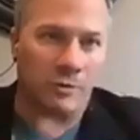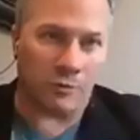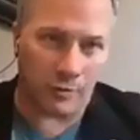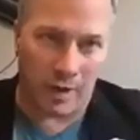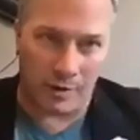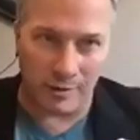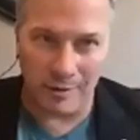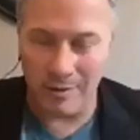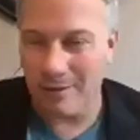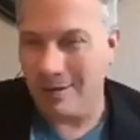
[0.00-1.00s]

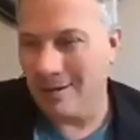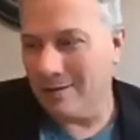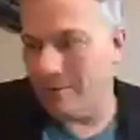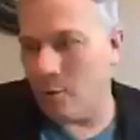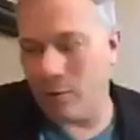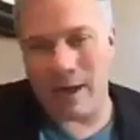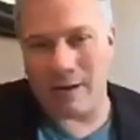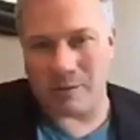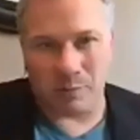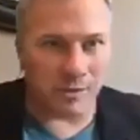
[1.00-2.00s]

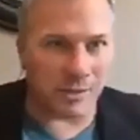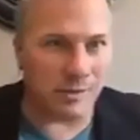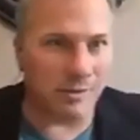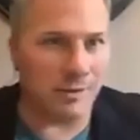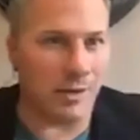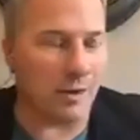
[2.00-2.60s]
4,000 plus